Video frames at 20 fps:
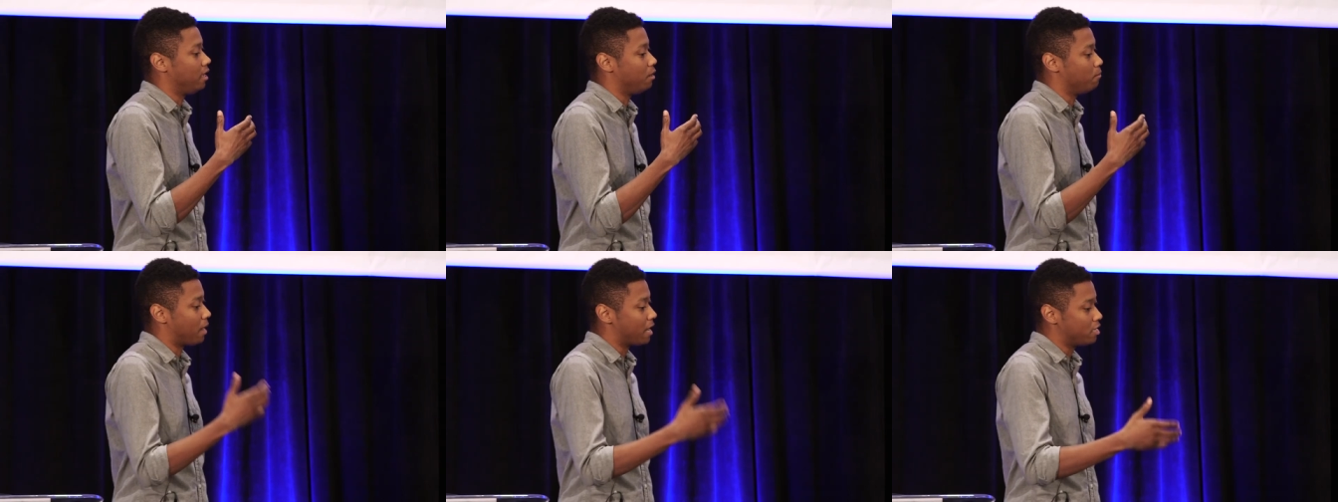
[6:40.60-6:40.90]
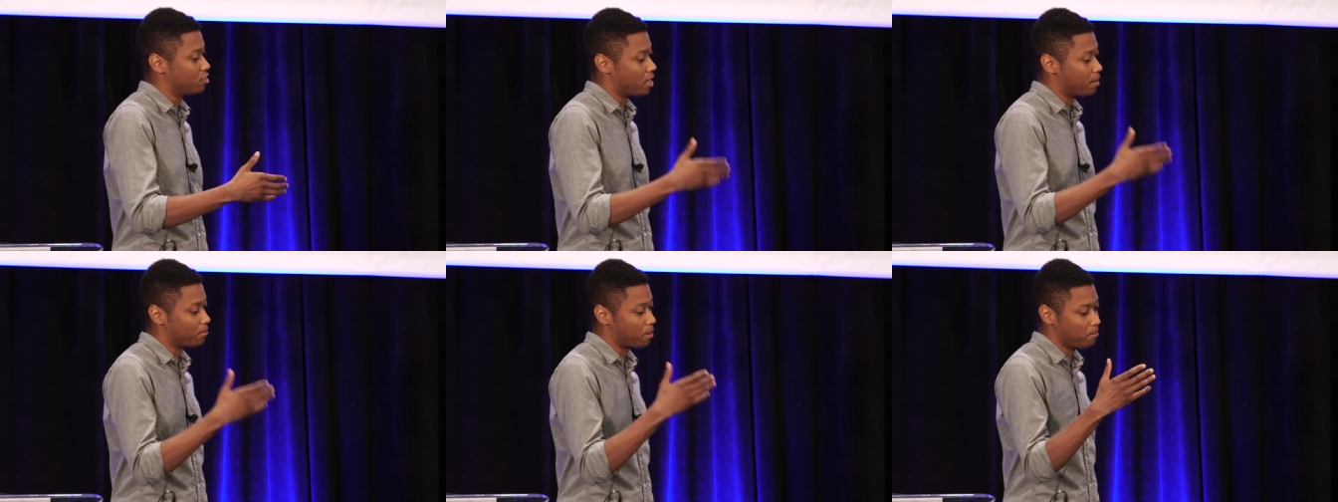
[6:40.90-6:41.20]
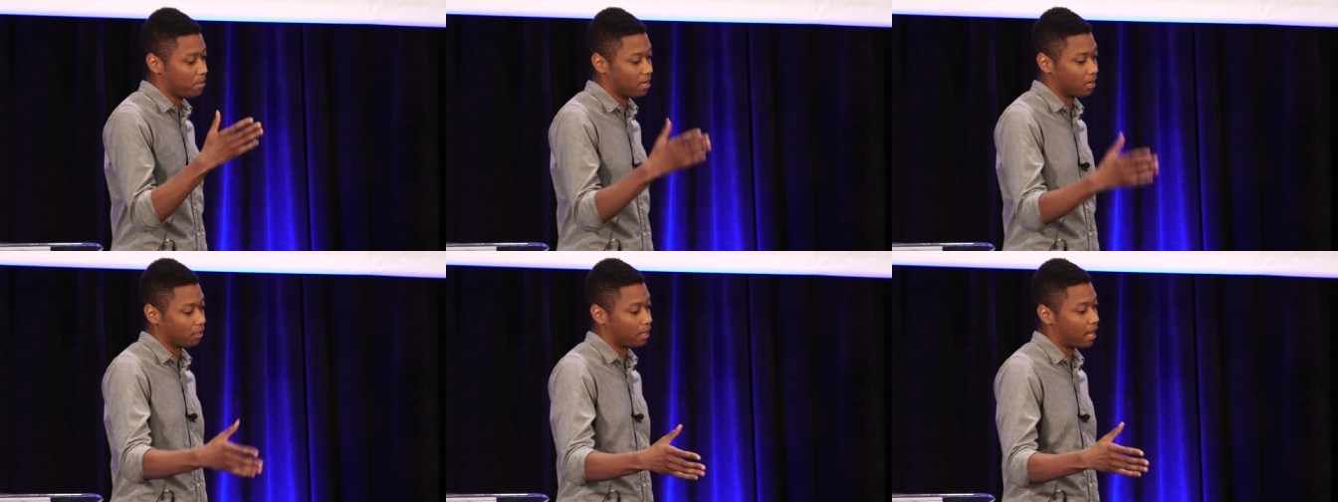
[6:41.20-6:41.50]
in my job
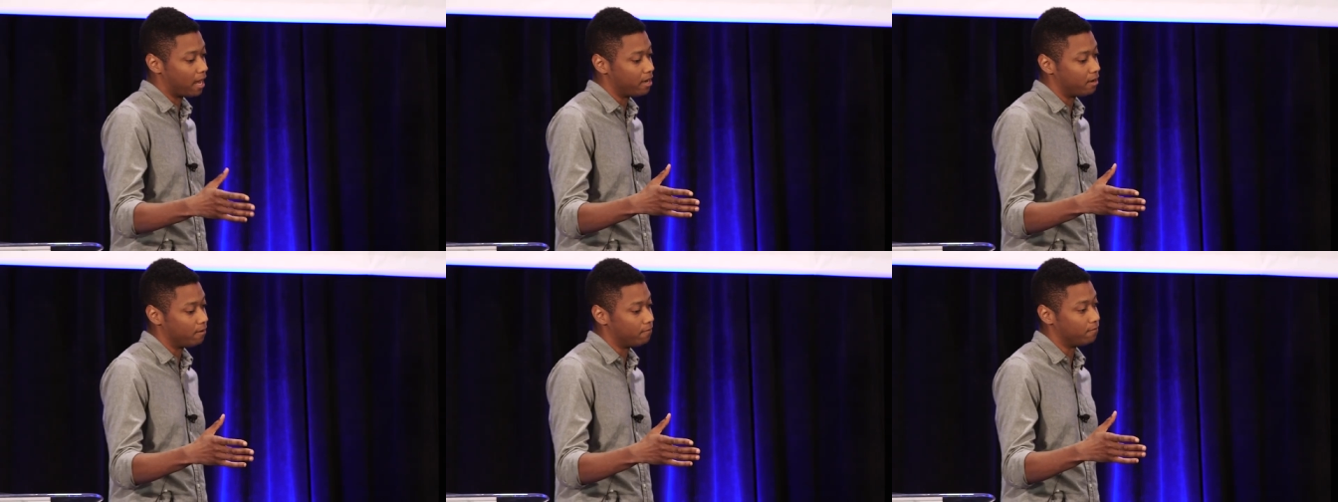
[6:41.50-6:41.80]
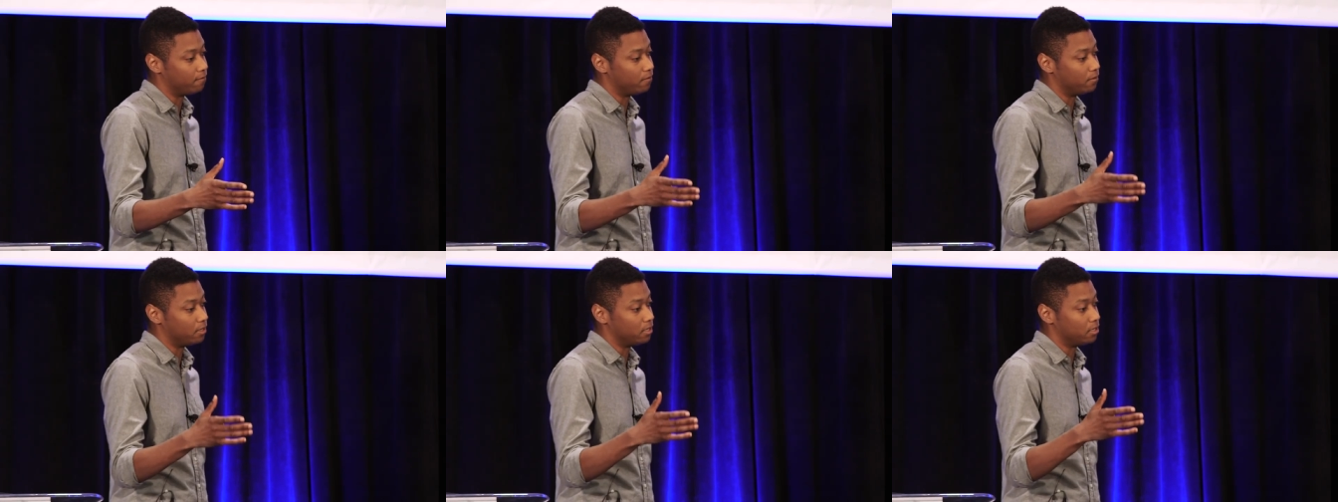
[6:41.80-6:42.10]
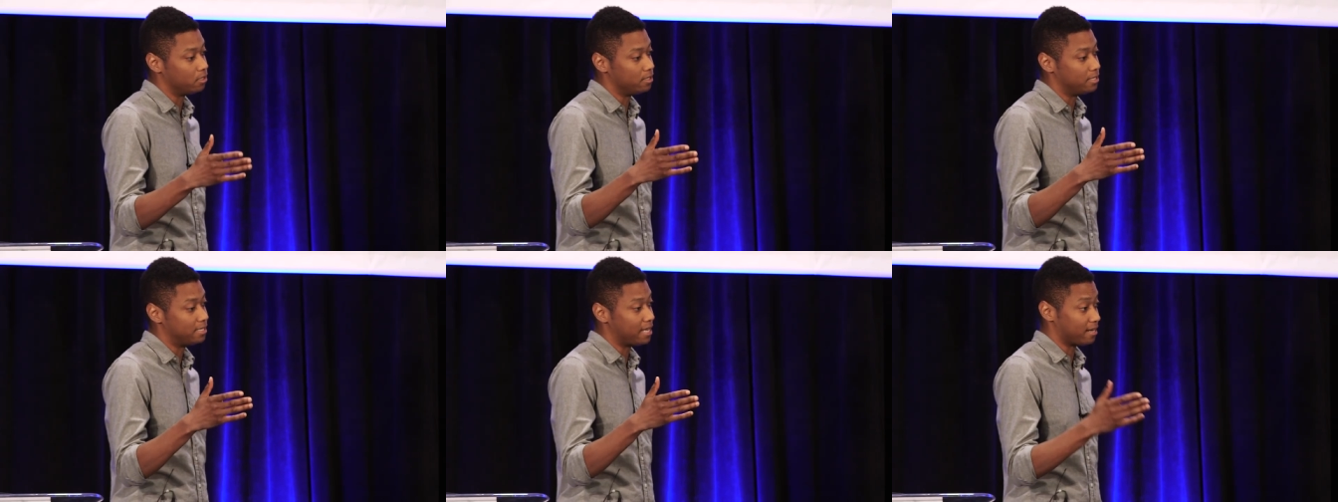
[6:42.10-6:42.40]
I meet a lot of
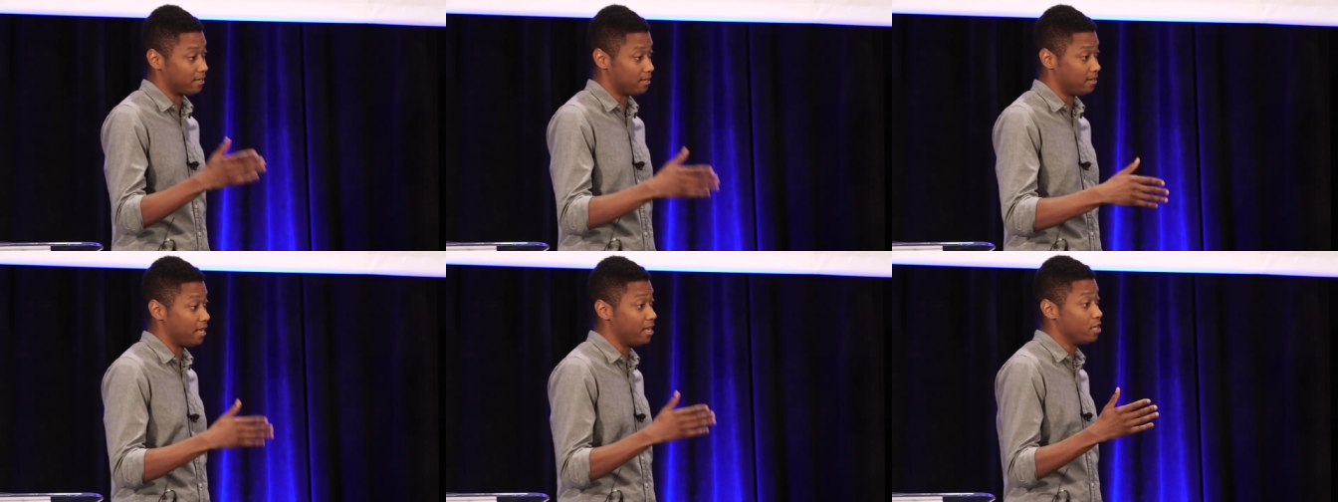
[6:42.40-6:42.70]
tech